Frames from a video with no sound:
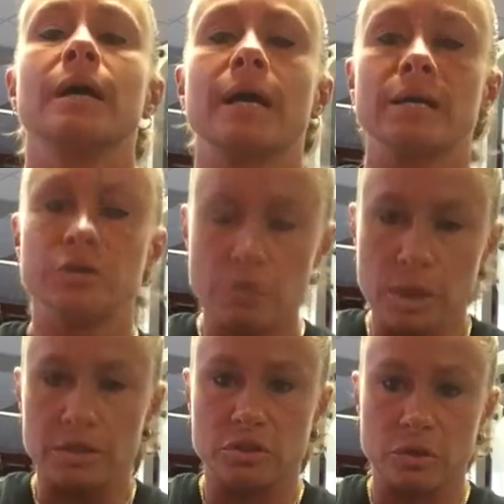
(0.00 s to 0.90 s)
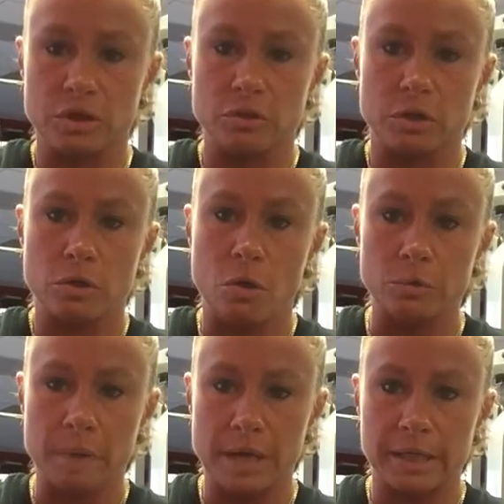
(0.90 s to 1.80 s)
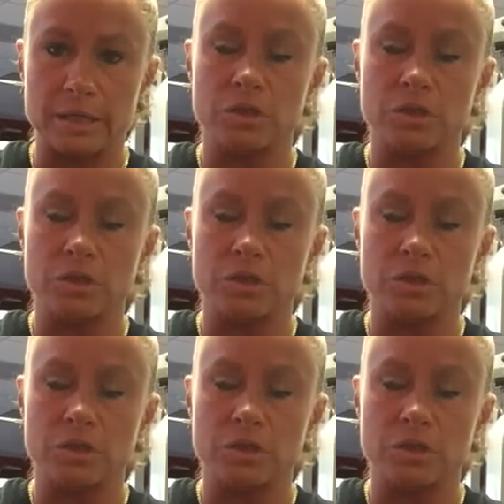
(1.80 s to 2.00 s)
and do not stretch on a cold body.